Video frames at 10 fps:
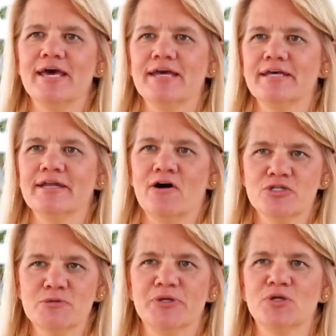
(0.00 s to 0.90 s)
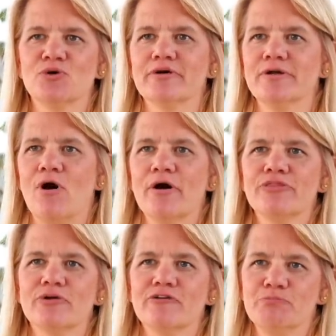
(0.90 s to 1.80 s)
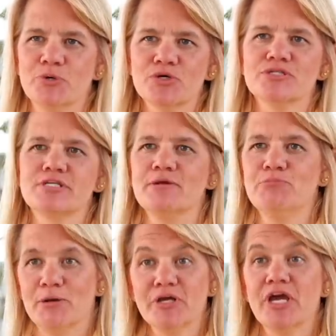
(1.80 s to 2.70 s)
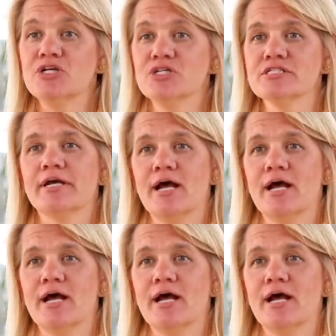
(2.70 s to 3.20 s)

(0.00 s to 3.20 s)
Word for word: and an entrepreneur and author of books and publications on